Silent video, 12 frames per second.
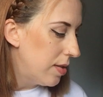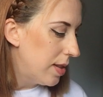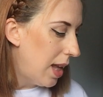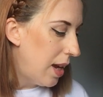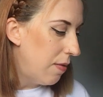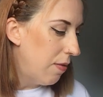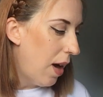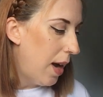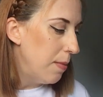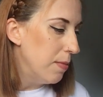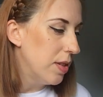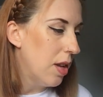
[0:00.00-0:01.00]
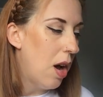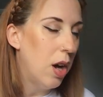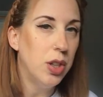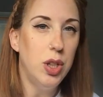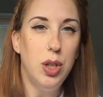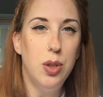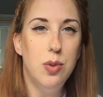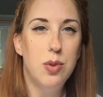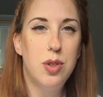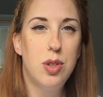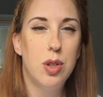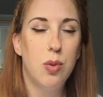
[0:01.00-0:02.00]
slate frames are
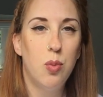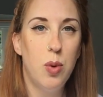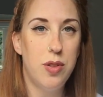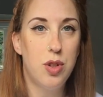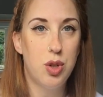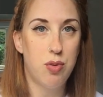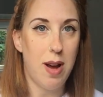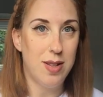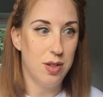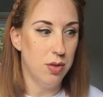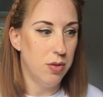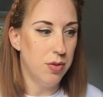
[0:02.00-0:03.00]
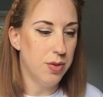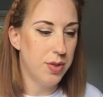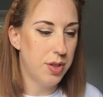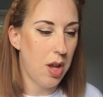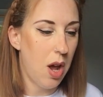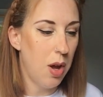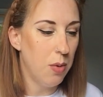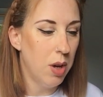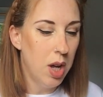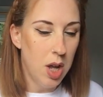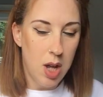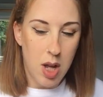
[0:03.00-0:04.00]
used with trestles, so
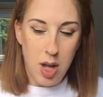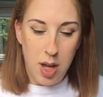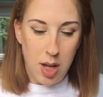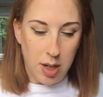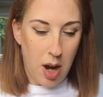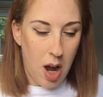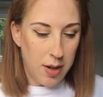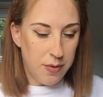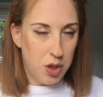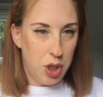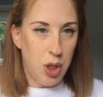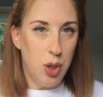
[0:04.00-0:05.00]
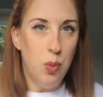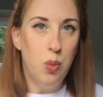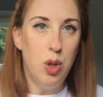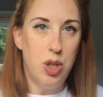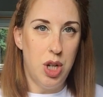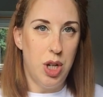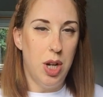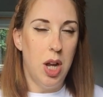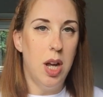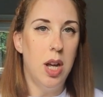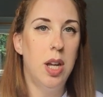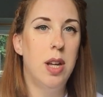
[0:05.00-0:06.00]
kind of two wooden
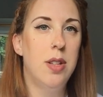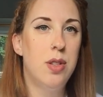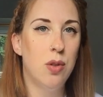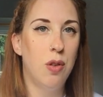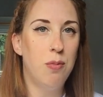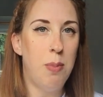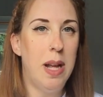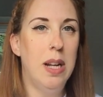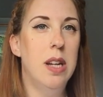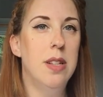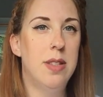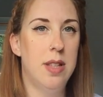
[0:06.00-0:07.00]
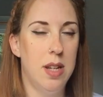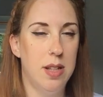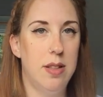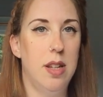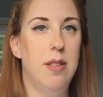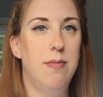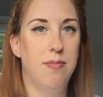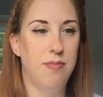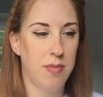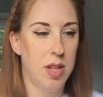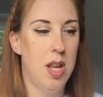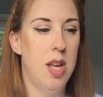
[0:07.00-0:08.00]
sort of pillars that
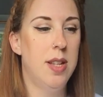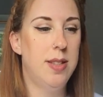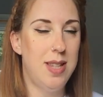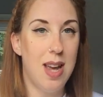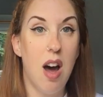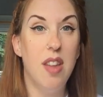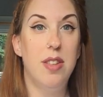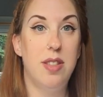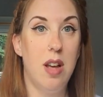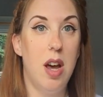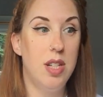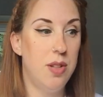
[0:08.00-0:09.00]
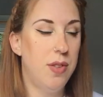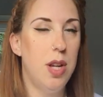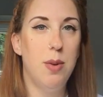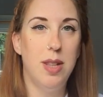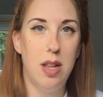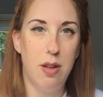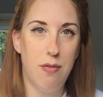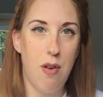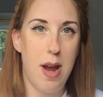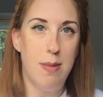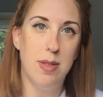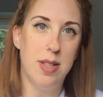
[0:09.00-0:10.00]
sit either side of you, and then the
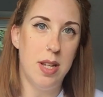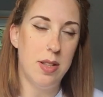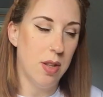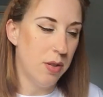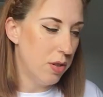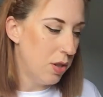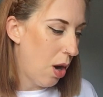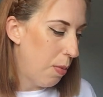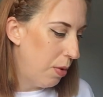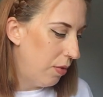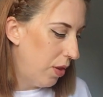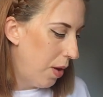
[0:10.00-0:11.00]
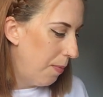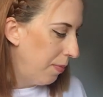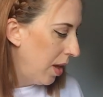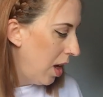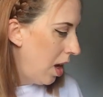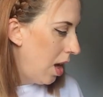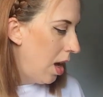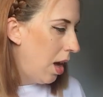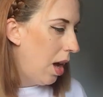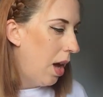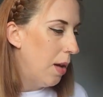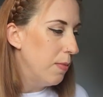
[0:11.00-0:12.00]
frame sits on the top of
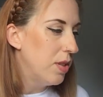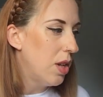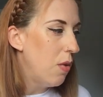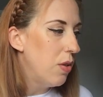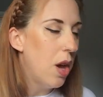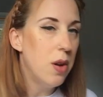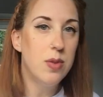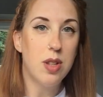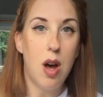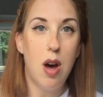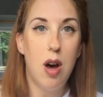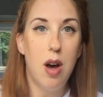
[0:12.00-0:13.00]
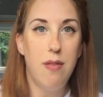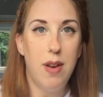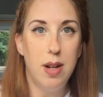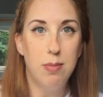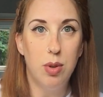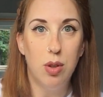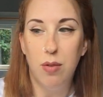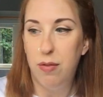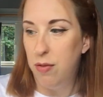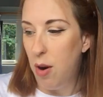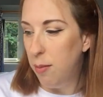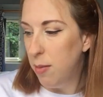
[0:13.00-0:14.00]
them. So those are available
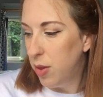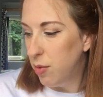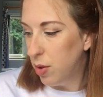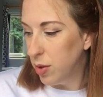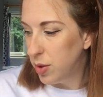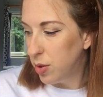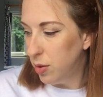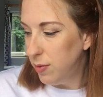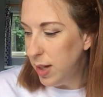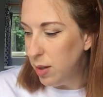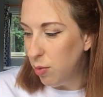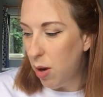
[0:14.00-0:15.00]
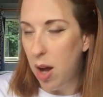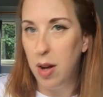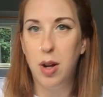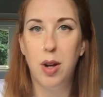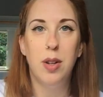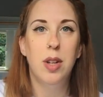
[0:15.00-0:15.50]
from the Royal School of Needlework.